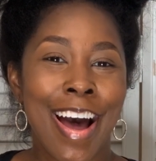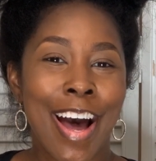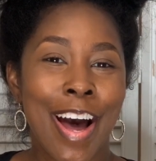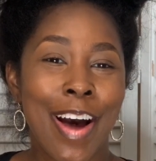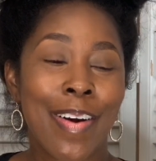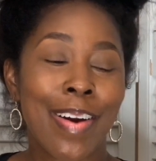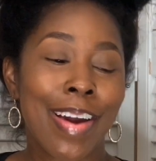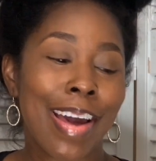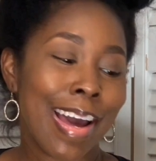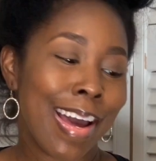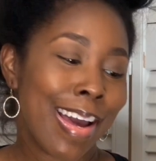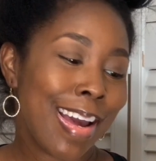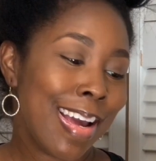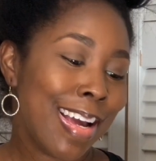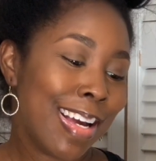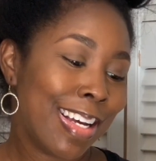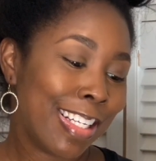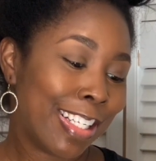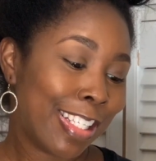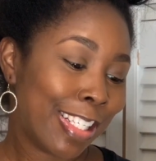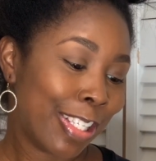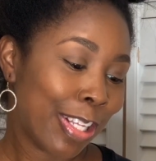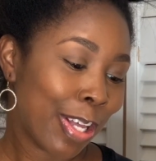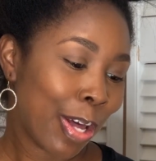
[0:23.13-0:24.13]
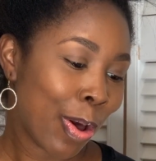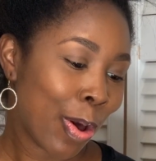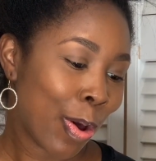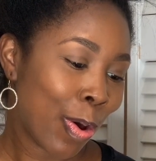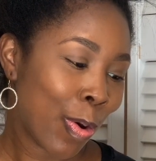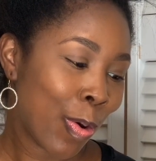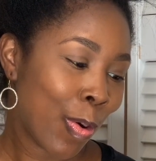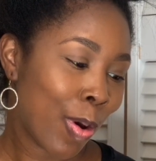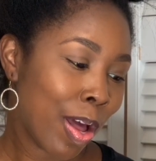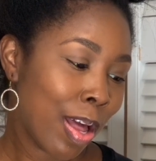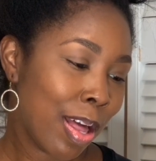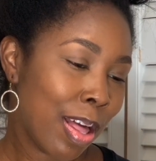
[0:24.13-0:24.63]
Okay,
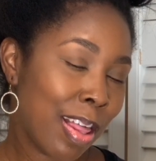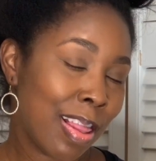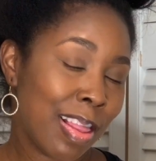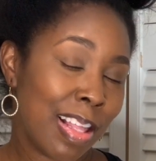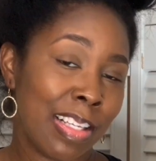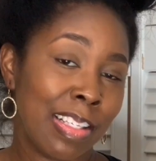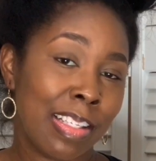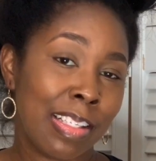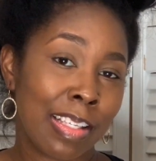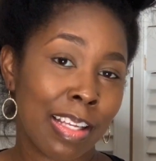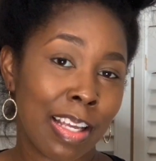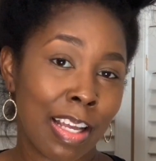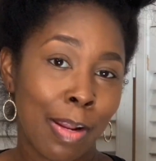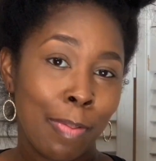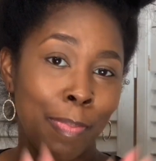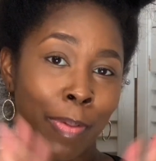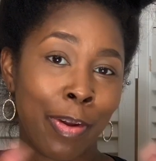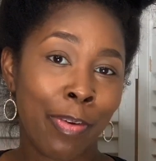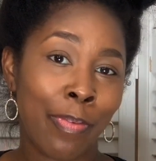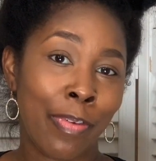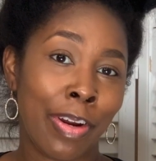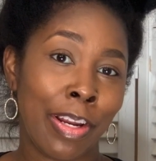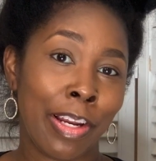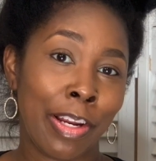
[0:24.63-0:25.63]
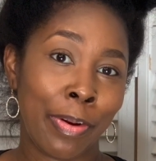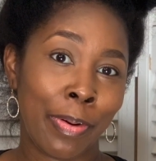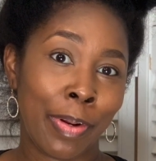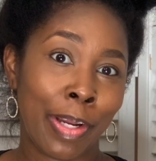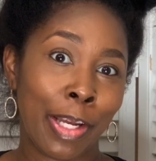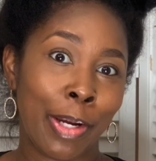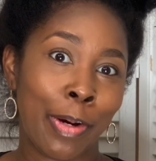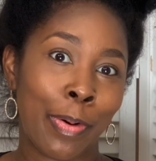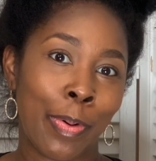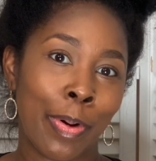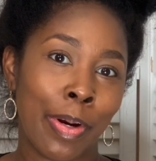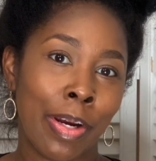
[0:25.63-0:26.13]
so this is gonna be
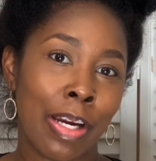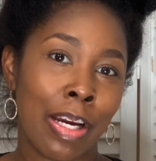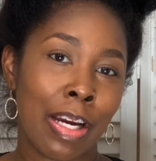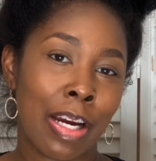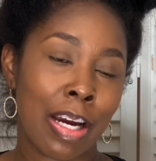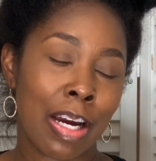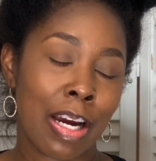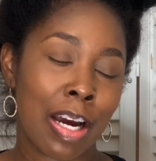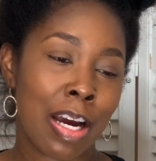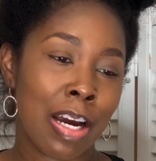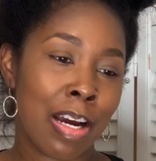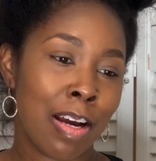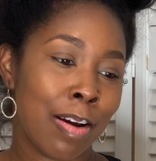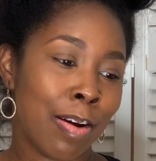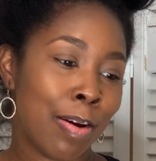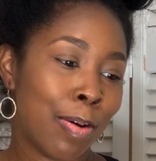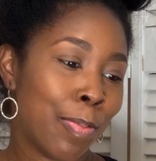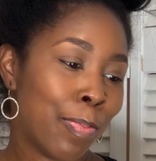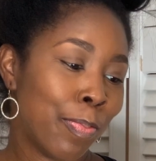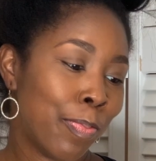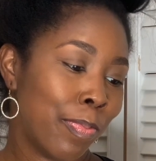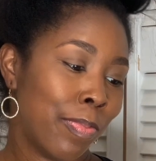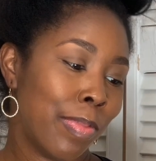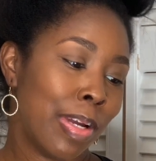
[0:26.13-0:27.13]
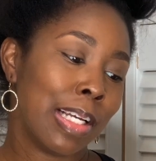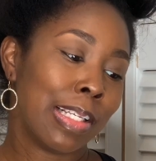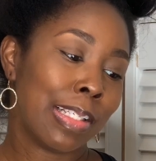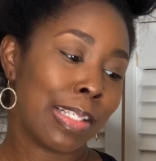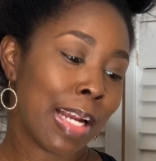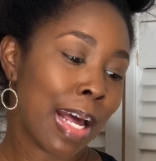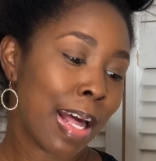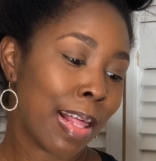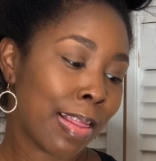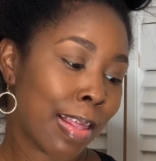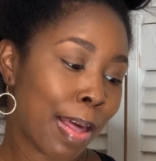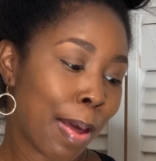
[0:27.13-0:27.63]
really quick. It's
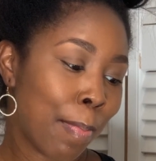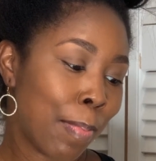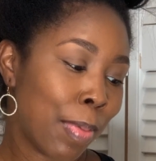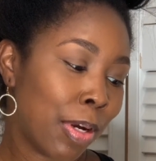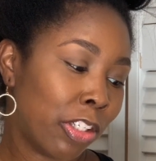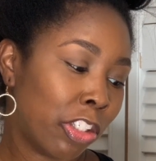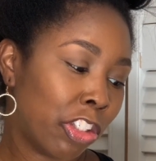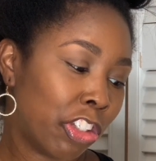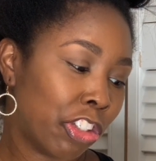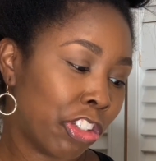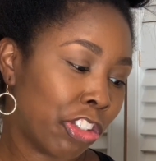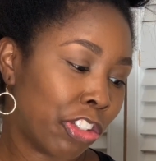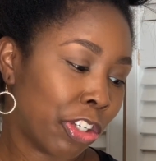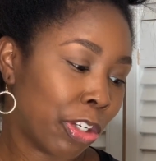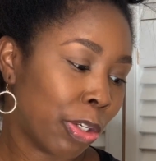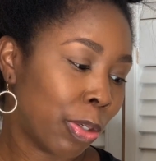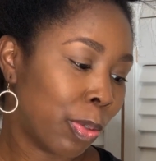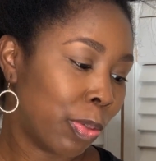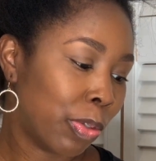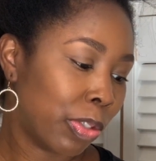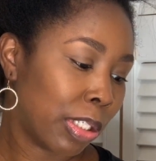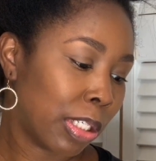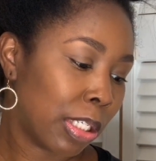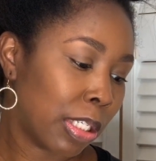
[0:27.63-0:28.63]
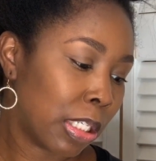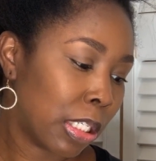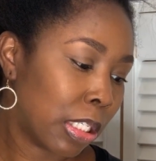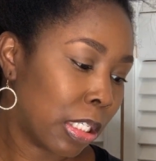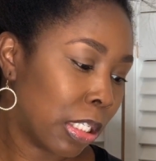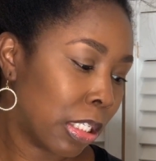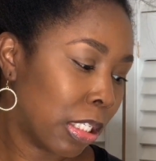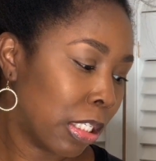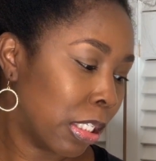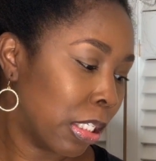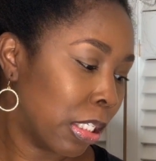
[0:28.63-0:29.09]
not that much to show, just